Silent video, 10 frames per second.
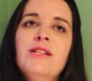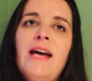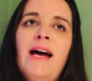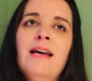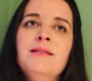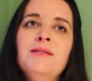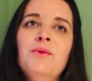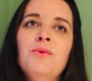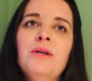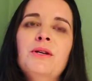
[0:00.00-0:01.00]
That is the
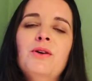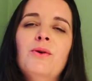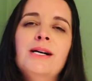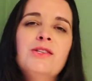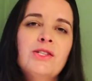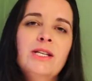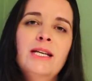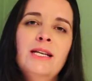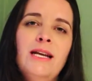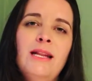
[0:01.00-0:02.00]
real
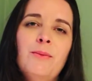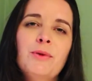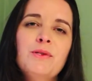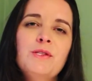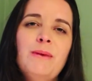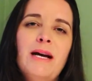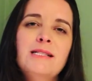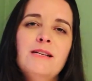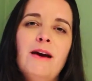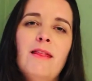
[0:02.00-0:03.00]
question and the
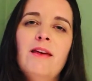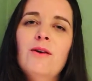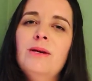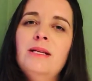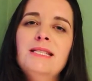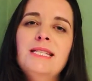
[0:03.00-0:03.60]
perspective I think we need